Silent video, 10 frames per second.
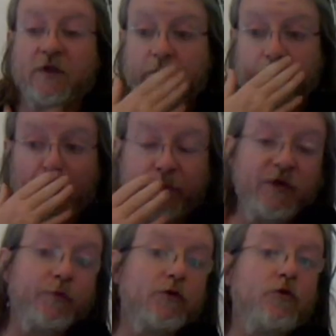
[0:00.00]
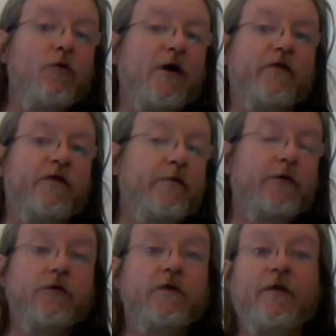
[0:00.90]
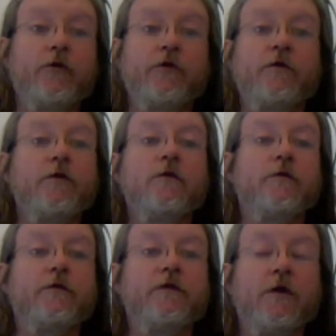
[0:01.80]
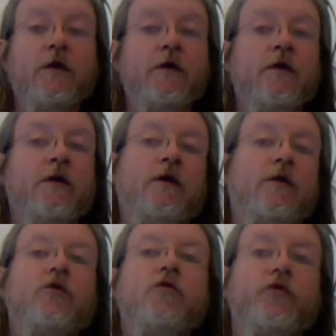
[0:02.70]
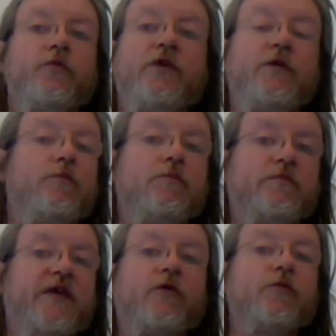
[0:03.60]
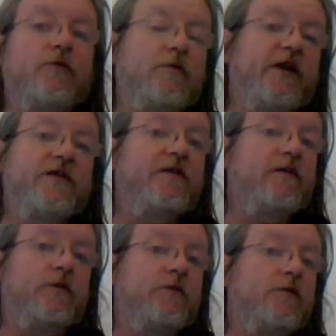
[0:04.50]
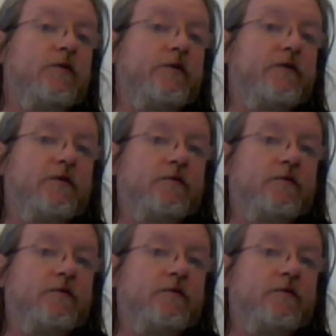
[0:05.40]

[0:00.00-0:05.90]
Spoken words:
There are people who are very good tower controllers who would be terrible ACC controllers.